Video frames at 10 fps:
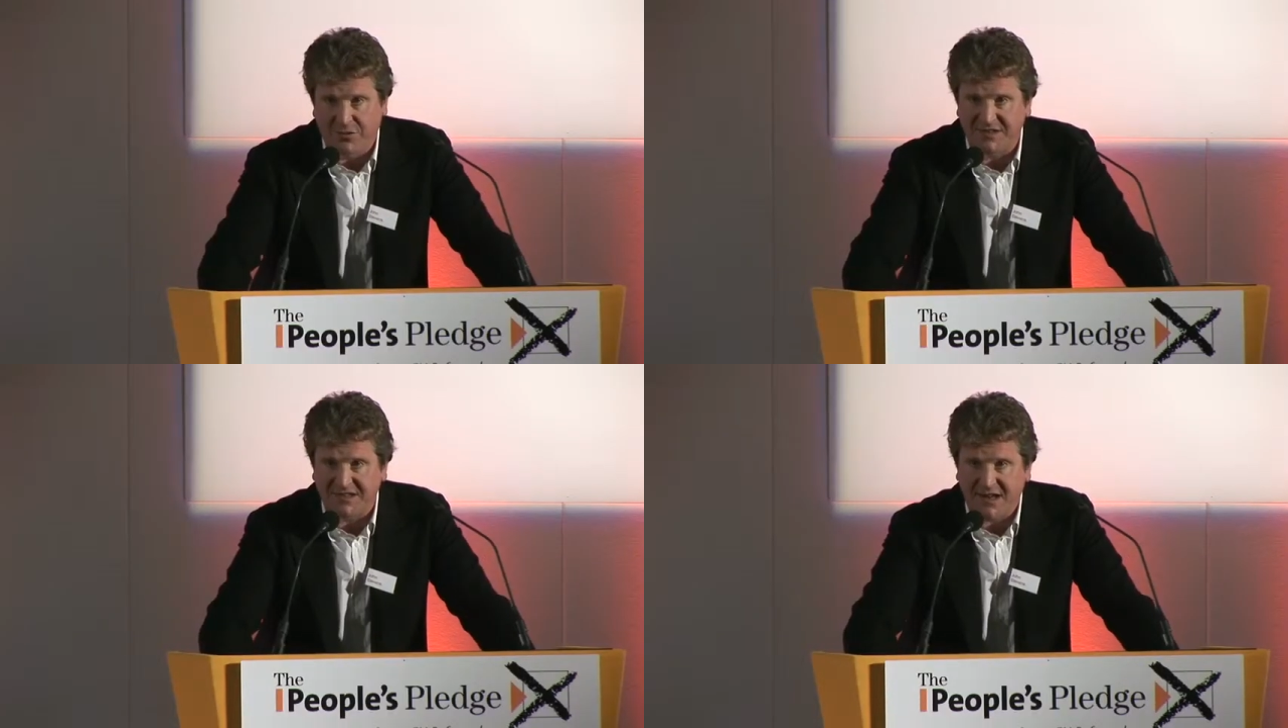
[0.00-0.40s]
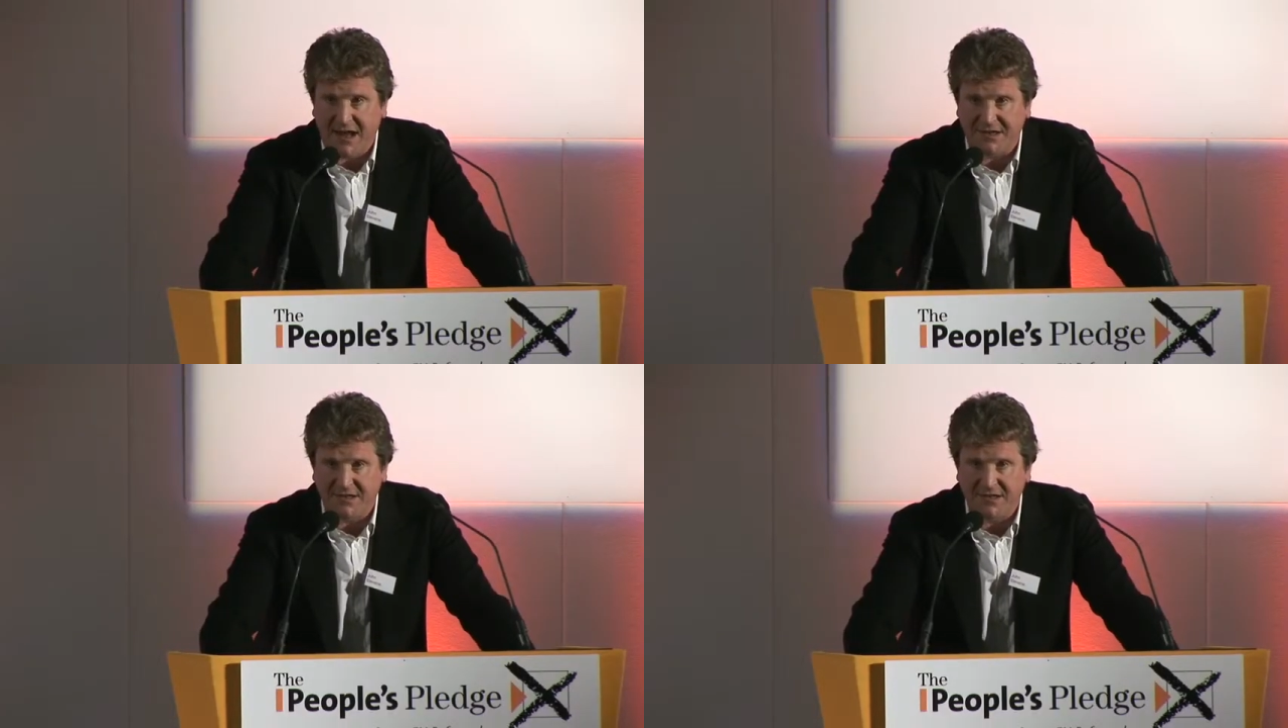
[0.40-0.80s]
from
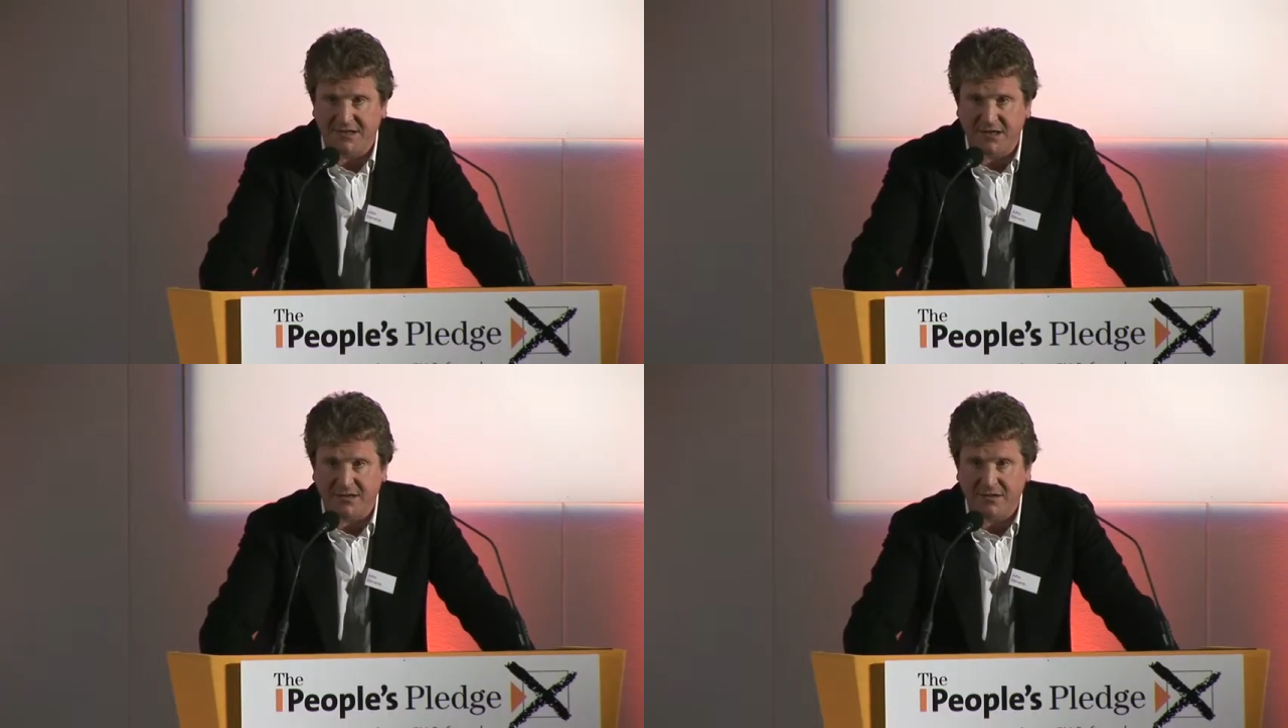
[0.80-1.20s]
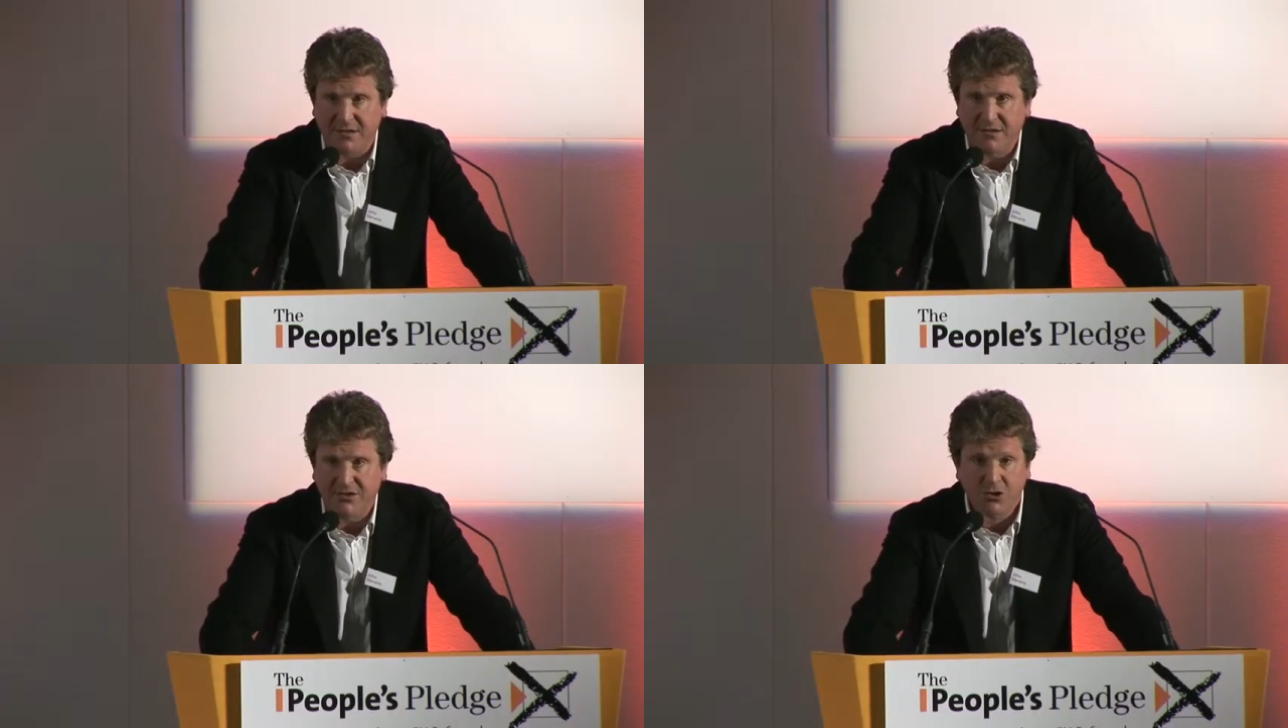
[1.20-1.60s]
societies
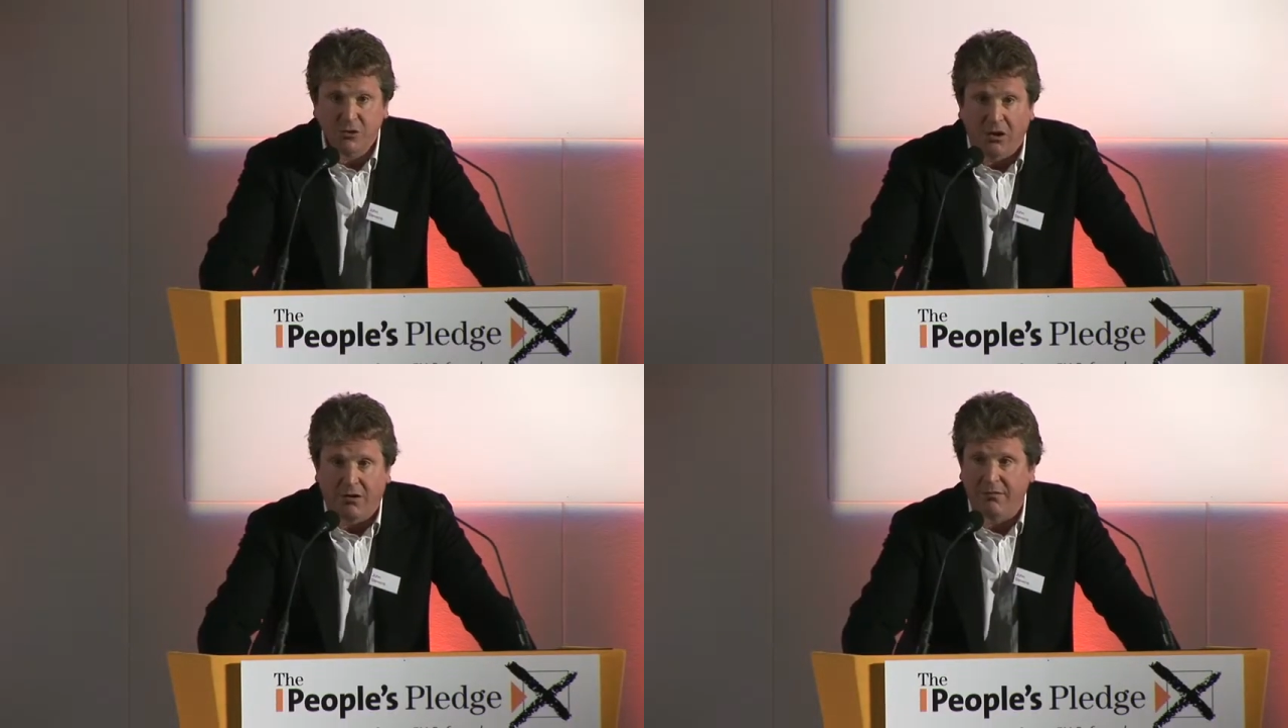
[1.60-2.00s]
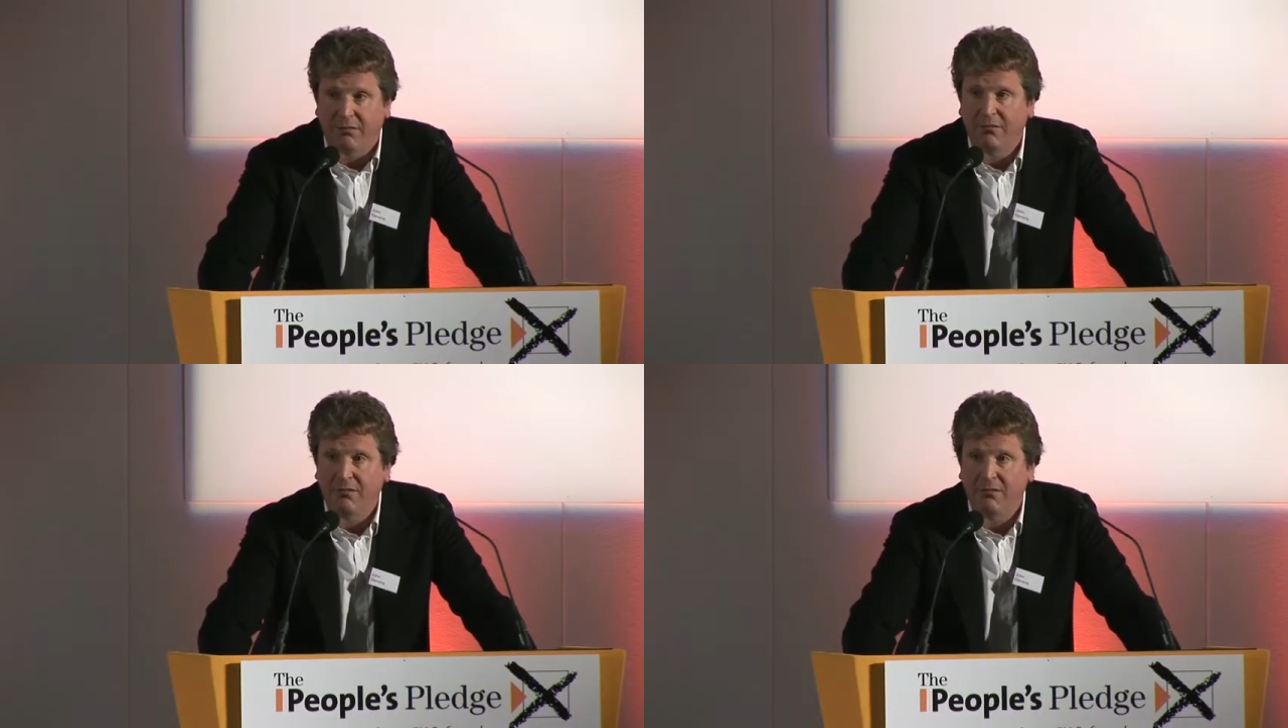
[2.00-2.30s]
that do not